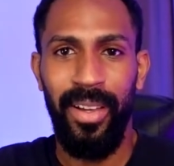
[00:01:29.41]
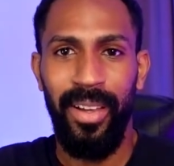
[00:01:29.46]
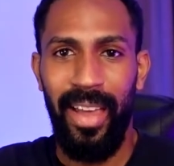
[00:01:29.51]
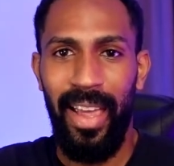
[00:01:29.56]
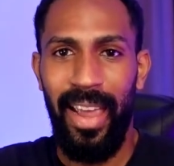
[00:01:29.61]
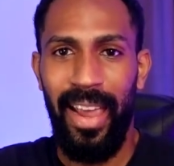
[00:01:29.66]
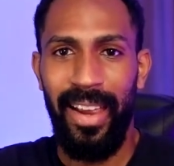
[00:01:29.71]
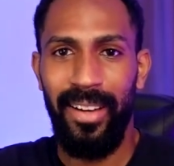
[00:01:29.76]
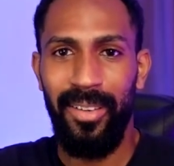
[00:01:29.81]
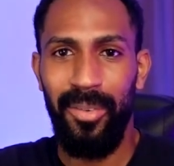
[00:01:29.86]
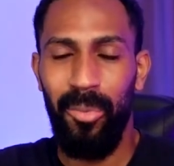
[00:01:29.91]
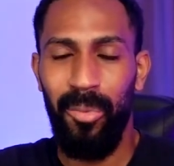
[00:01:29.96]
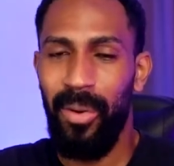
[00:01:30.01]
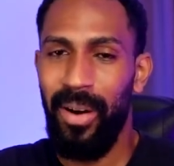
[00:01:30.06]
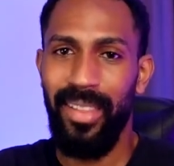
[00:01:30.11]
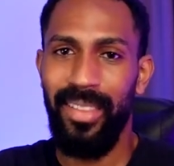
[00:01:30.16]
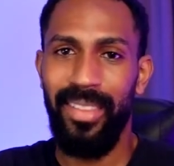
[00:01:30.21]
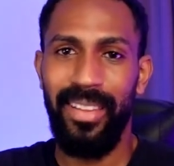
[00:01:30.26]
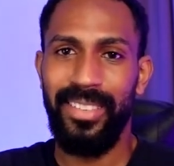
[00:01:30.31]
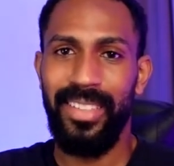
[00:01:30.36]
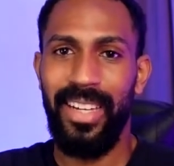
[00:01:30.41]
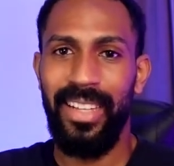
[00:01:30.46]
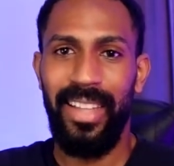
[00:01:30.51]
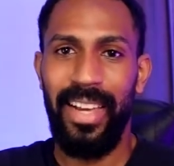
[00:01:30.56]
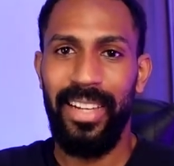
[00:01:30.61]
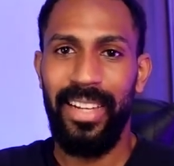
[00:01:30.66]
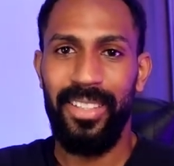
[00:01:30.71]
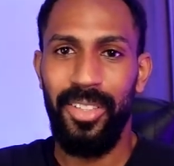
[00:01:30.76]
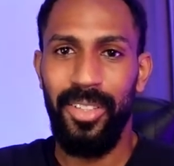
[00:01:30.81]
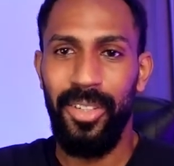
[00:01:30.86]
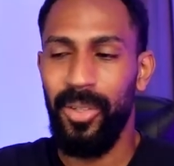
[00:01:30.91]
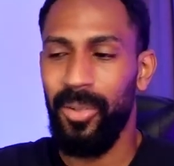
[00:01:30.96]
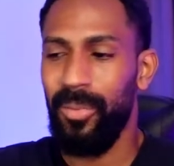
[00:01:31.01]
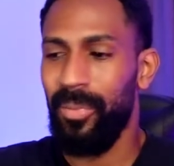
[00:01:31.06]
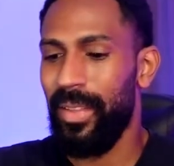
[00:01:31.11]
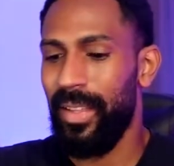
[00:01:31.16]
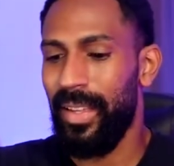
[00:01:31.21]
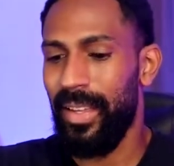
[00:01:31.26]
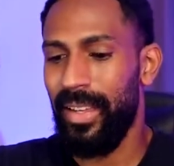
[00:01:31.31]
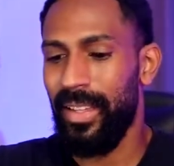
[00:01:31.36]
And one of the things I like to do
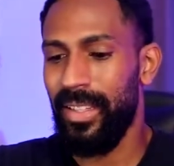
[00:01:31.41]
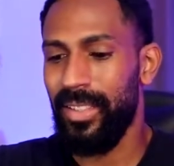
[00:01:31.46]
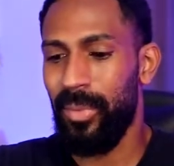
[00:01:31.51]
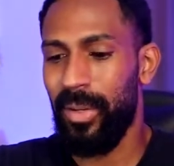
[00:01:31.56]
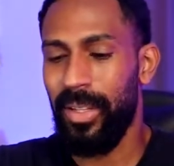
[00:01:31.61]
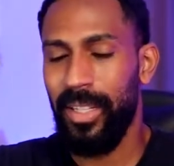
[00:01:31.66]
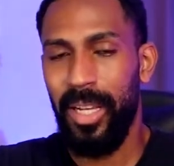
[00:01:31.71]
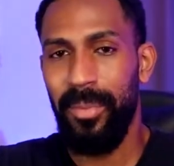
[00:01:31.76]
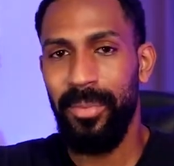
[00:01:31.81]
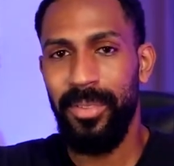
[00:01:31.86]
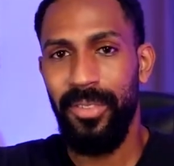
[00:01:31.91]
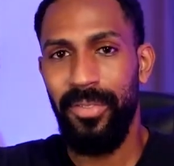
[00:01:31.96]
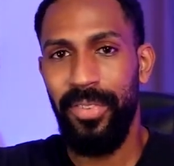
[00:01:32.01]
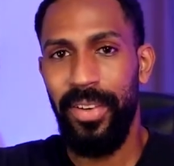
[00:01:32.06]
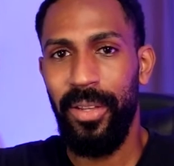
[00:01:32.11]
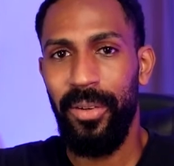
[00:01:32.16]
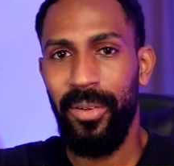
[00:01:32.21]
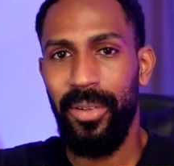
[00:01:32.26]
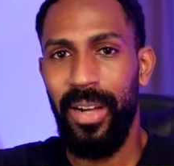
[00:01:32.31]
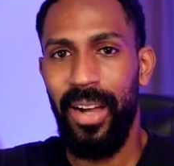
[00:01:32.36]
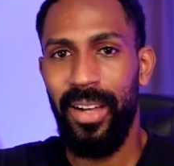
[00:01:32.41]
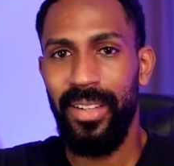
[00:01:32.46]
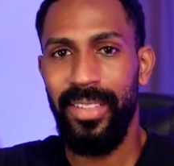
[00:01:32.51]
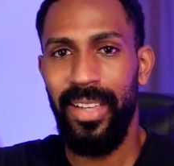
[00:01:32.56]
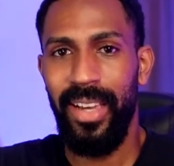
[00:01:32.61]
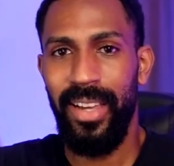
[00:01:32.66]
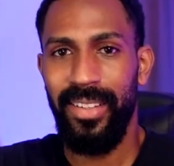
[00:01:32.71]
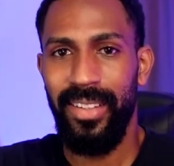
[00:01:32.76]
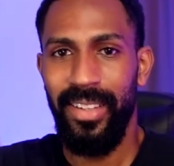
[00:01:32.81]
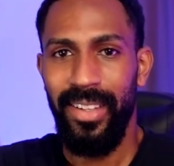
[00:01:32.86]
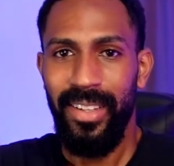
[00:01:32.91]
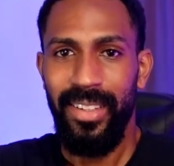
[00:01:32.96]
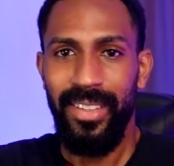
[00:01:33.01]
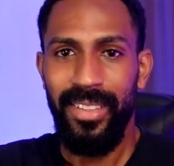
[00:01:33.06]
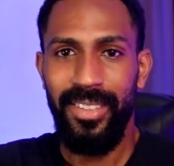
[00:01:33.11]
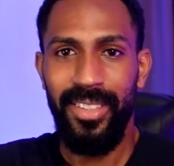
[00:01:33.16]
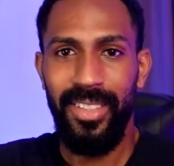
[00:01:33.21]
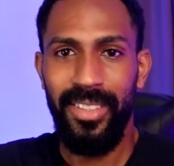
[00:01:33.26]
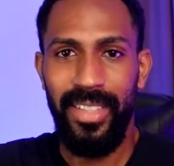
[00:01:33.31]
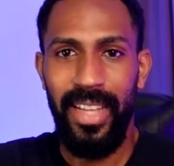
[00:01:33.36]
is when it comes to video content,
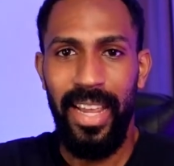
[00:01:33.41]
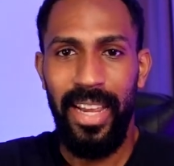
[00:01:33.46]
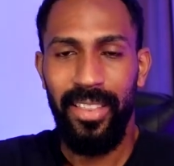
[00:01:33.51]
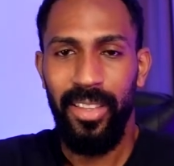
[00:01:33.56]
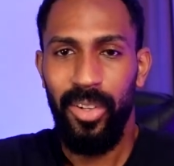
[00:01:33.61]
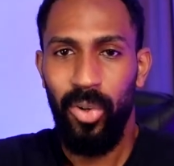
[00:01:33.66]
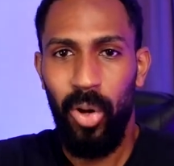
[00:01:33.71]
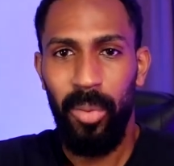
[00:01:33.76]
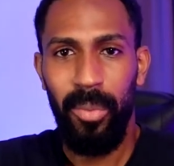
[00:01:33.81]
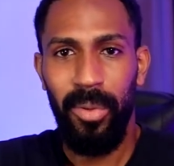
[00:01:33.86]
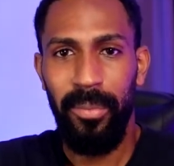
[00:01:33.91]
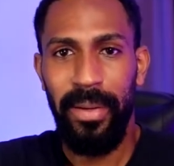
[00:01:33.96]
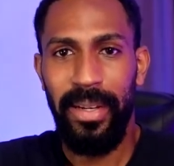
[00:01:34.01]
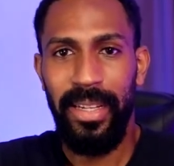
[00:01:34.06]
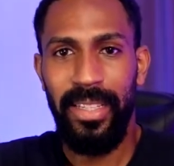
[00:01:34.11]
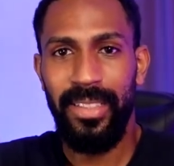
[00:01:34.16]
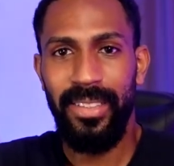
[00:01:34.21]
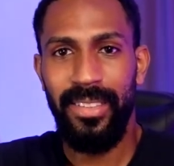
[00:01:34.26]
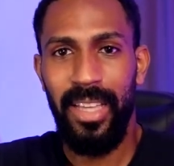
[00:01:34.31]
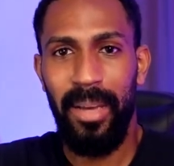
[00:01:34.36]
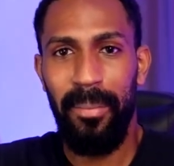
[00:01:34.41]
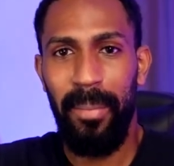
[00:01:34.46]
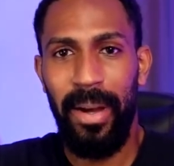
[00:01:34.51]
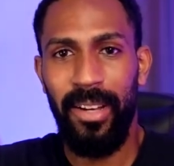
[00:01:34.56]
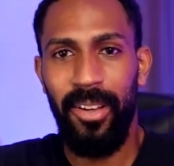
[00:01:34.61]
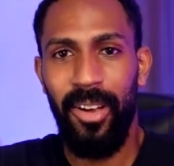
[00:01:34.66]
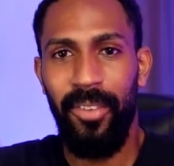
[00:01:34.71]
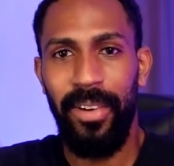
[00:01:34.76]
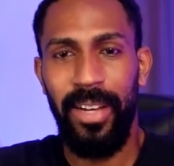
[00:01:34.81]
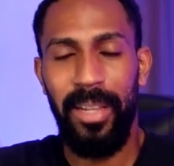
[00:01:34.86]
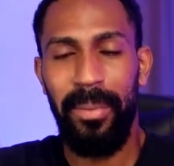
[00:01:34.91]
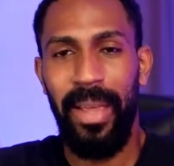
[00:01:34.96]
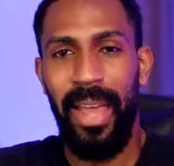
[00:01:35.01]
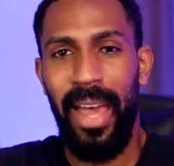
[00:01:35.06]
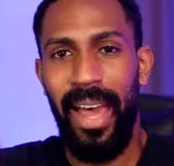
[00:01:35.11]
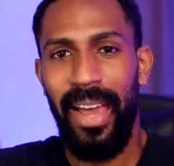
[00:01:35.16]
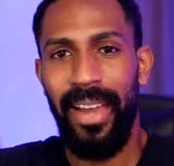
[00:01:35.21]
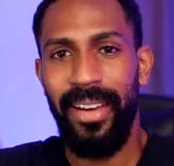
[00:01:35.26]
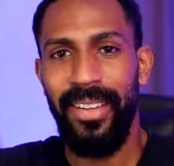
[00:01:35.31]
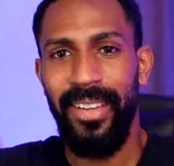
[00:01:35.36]
just take the normal meetings that might already be
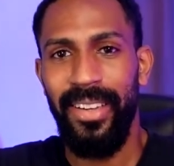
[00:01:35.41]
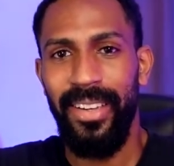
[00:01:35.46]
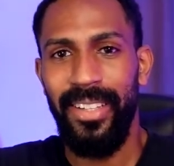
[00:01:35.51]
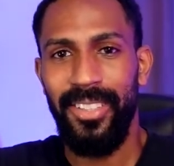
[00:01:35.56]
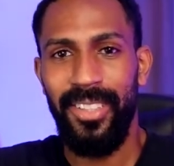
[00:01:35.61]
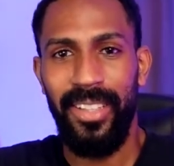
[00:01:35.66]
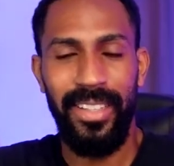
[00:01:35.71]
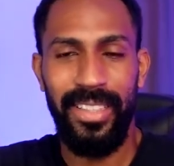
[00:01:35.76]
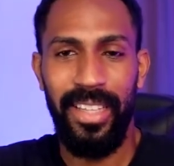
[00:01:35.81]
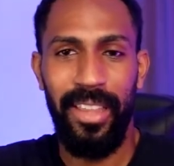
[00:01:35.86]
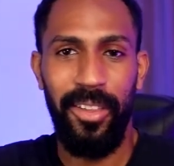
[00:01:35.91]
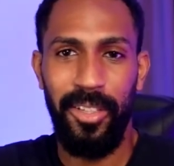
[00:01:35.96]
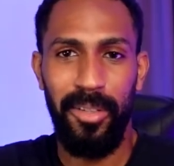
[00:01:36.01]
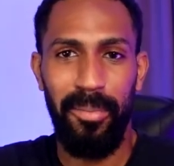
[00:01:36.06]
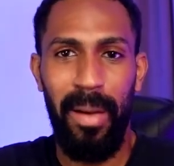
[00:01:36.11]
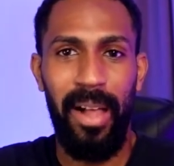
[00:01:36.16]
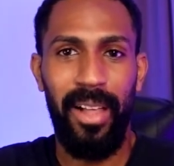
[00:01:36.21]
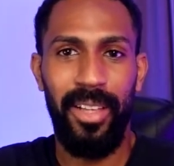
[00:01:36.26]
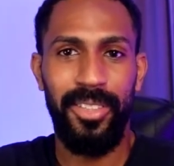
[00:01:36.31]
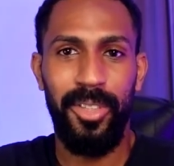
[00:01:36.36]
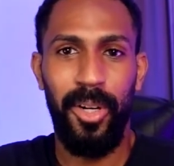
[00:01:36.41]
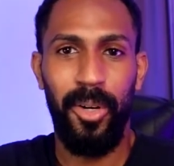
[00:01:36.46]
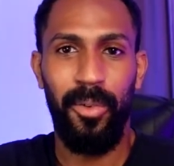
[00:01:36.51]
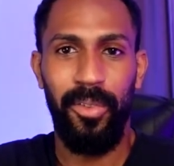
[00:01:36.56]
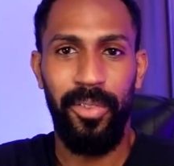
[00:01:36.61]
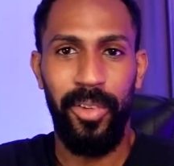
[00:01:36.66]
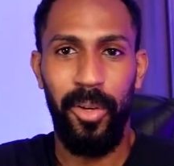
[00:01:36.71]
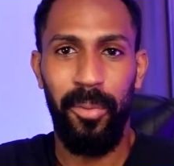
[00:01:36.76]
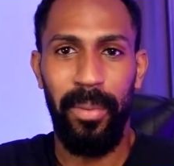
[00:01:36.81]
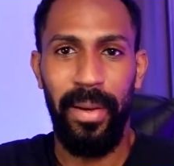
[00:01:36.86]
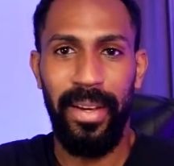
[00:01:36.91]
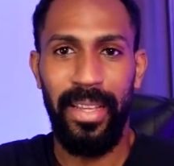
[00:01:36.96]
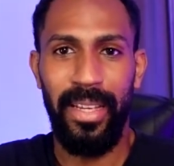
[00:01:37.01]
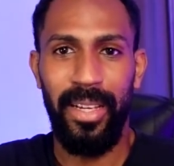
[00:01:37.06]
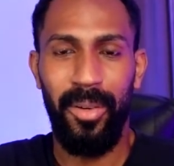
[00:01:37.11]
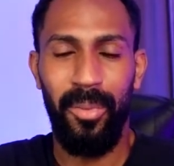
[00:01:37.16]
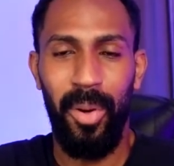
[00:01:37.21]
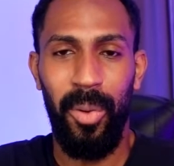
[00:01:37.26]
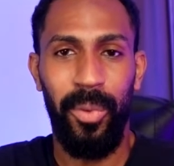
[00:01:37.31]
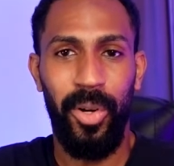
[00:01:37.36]
had. So let's say there's a milestone review meeting
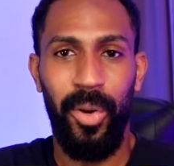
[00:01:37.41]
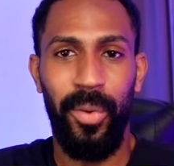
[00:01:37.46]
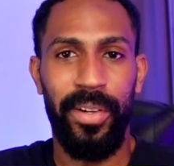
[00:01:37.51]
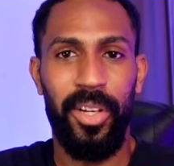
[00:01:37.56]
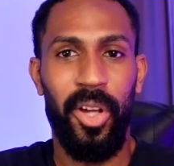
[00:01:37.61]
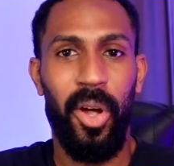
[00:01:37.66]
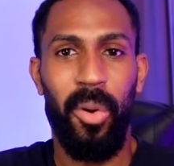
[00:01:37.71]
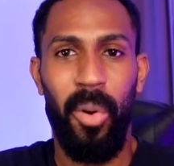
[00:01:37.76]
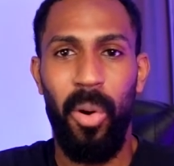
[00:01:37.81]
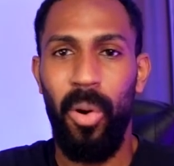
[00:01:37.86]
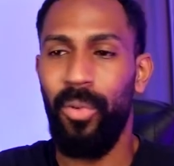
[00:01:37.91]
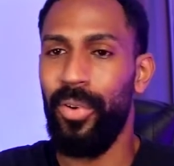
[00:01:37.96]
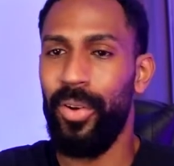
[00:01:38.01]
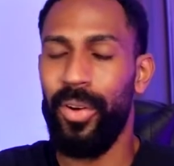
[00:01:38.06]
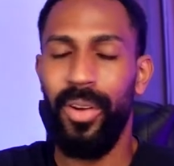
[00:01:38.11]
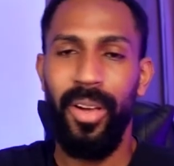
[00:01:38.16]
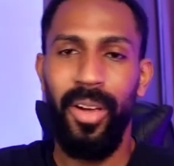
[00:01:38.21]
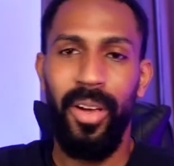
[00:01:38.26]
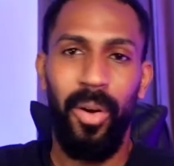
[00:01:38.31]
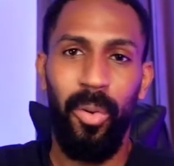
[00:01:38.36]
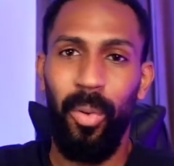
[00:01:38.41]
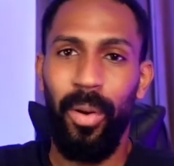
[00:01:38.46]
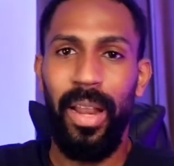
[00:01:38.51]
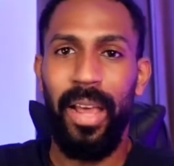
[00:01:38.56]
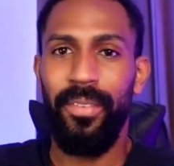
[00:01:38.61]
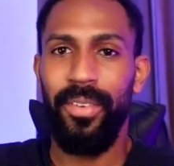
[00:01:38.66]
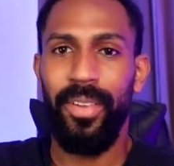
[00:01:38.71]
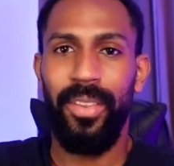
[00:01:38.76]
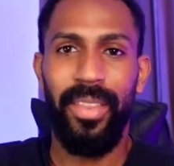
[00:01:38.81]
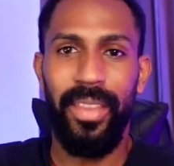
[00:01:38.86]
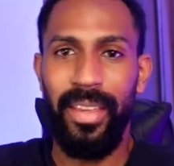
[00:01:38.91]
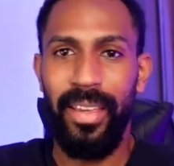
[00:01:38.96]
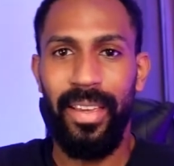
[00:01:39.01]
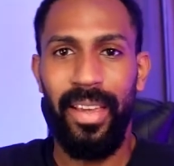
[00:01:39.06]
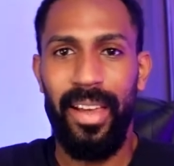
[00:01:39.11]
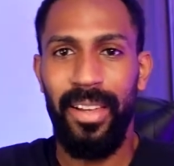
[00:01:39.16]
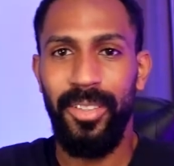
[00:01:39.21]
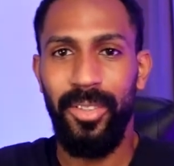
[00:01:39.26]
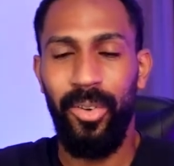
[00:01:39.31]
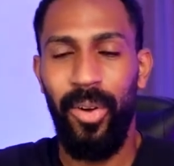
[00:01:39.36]
where we're going to go over whatever the
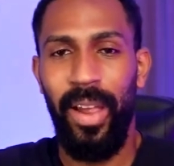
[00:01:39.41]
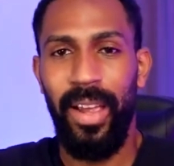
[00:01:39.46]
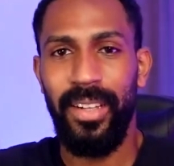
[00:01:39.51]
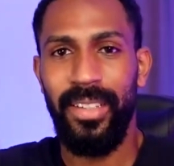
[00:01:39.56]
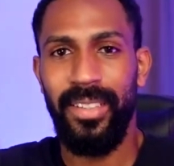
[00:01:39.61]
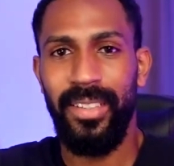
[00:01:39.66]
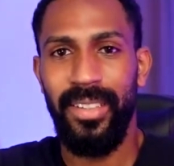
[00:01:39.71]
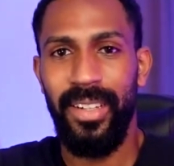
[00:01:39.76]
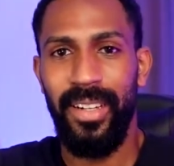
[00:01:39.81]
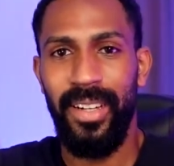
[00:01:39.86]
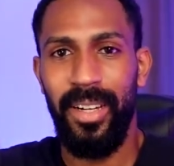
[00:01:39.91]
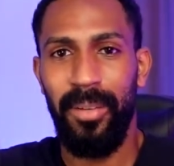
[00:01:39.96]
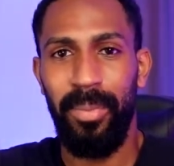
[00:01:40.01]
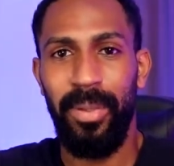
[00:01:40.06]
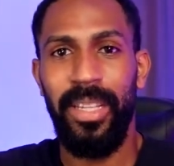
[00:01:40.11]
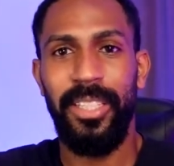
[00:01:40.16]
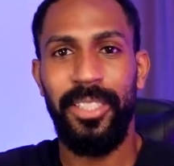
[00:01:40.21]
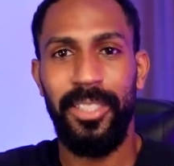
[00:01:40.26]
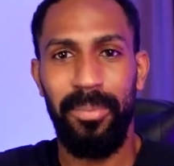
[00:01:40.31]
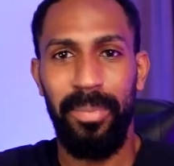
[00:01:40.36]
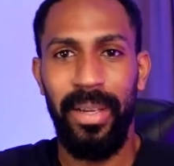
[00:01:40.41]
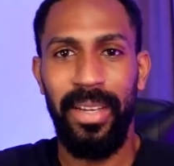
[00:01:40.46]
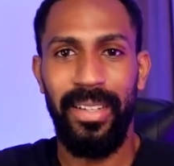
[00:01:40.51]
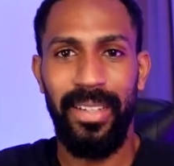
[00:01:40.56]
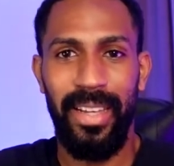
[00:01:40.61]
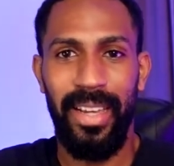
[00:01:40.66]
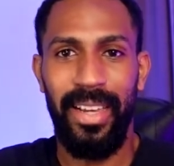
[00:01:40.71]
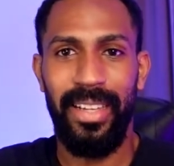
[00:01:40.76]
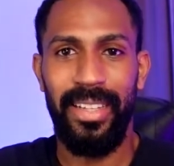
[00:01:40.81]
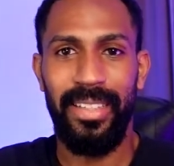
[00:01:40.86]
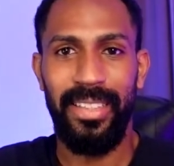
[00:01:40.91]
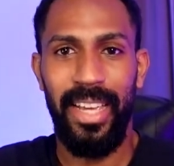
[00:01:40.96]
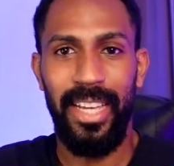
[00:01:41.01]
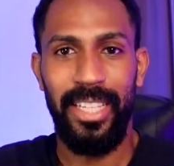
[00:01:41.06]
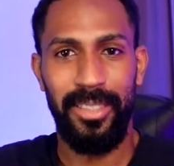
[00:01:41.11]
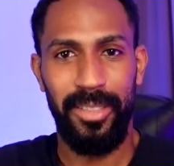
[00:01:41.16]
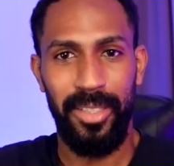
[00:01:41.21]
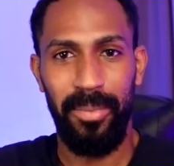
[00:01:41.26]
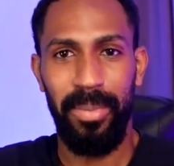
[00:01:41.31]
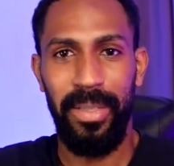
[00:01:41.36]
grant participant has
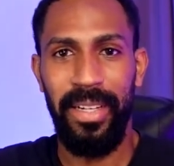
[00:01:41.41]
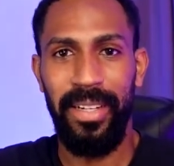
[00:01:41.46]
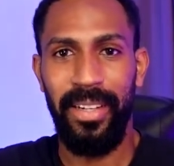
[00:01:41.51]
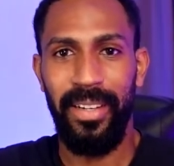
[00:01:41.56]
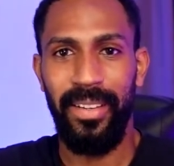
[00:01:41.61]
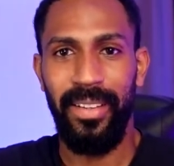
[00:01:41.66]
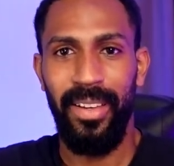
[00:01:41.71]
completed.